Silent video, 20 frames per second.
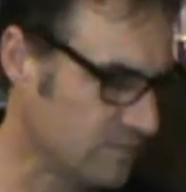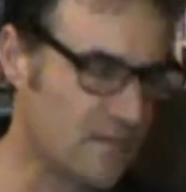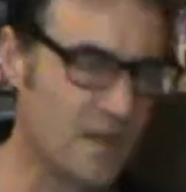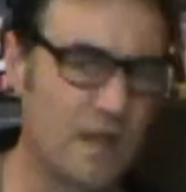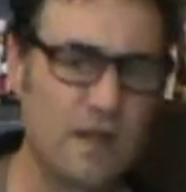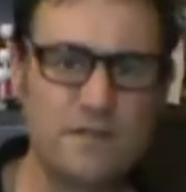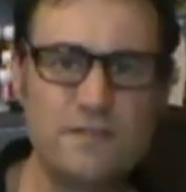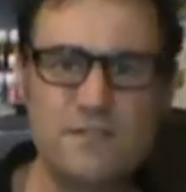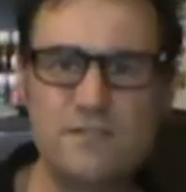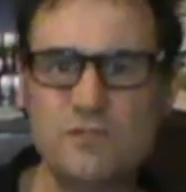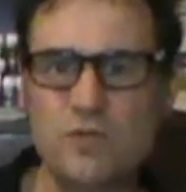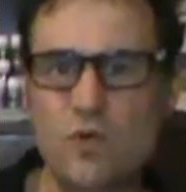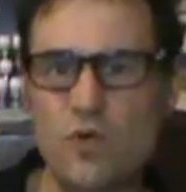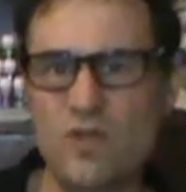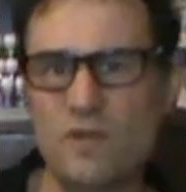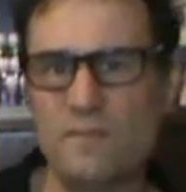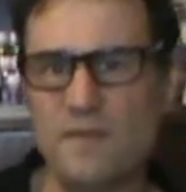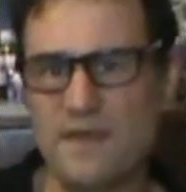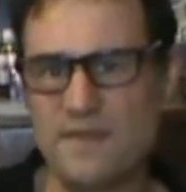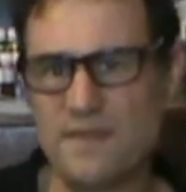I did talk
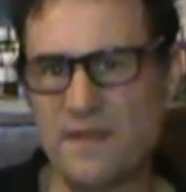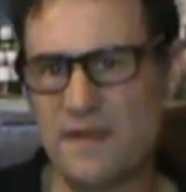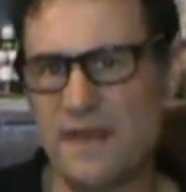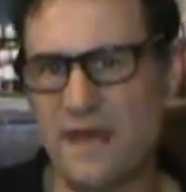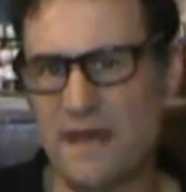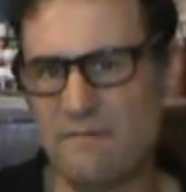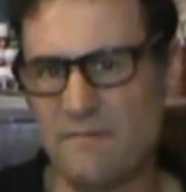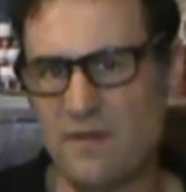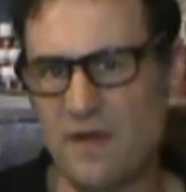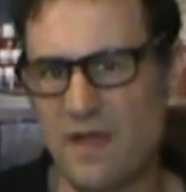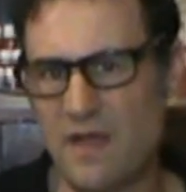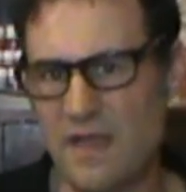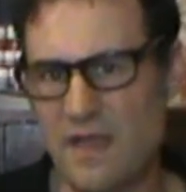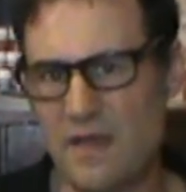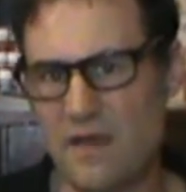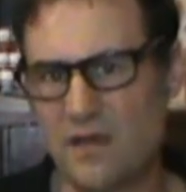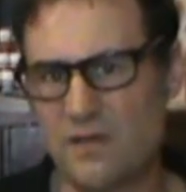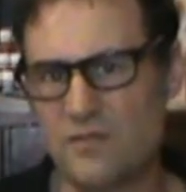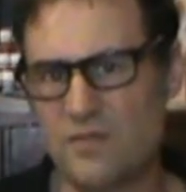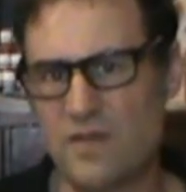about that
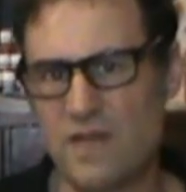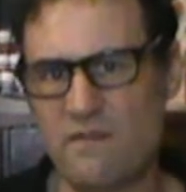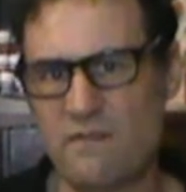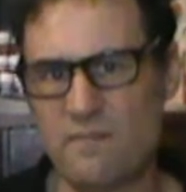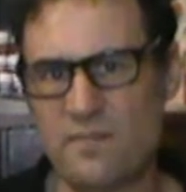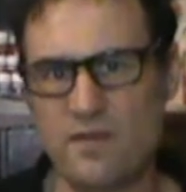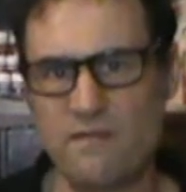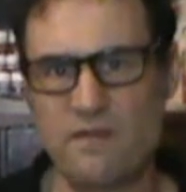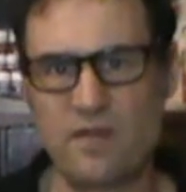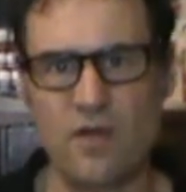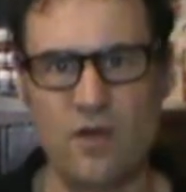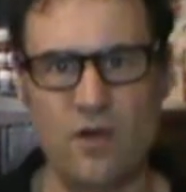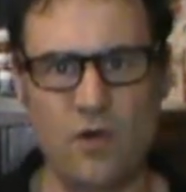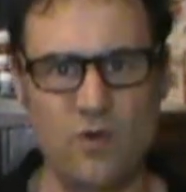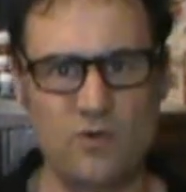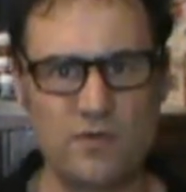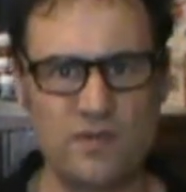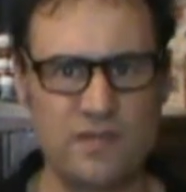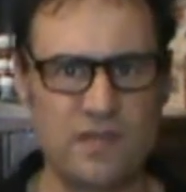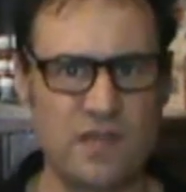I do have a bit of a
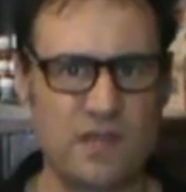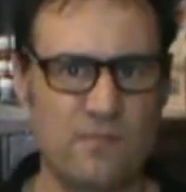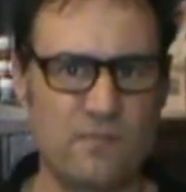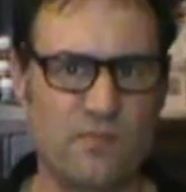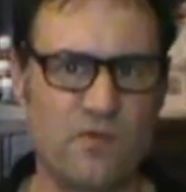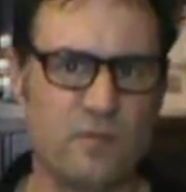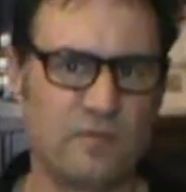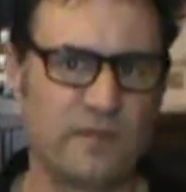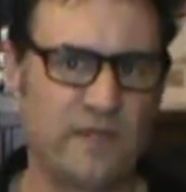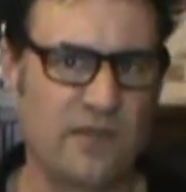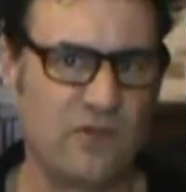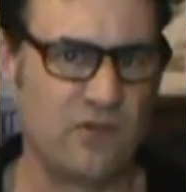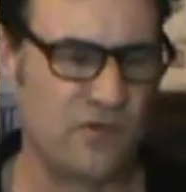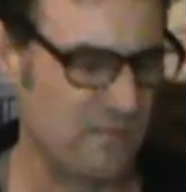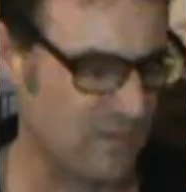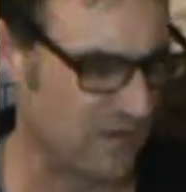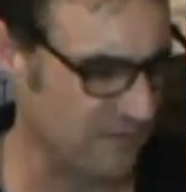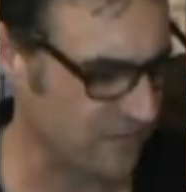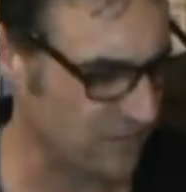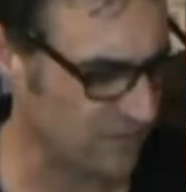cold, and you can probably hear it in
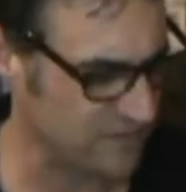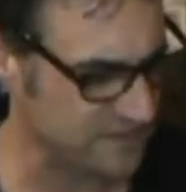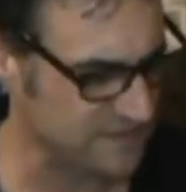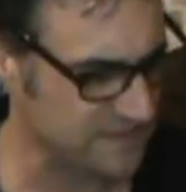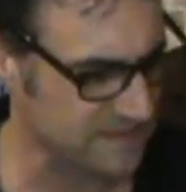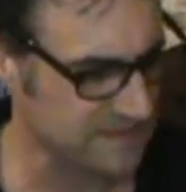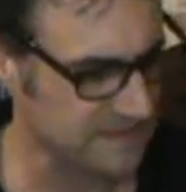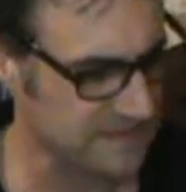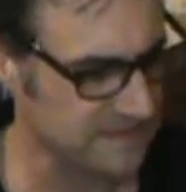my voice.